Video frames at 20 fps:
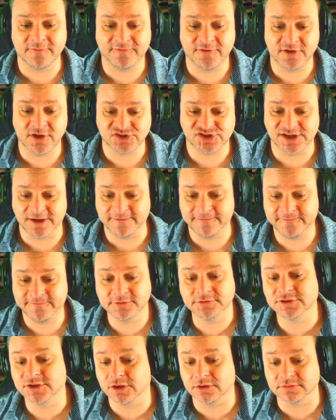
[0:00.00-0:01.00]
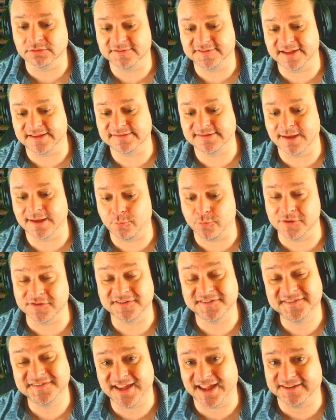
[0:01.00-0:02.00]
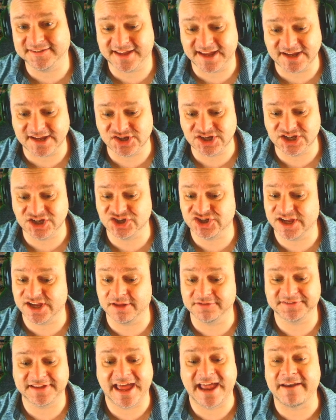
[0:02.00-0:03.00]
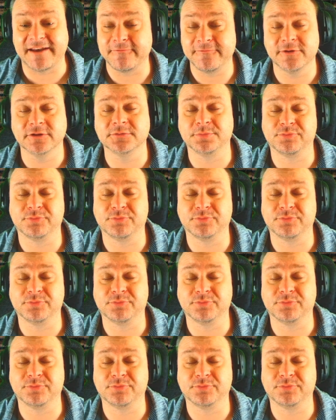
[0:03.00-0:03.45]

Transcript: virtually a full gold setup with 6 HE shells and full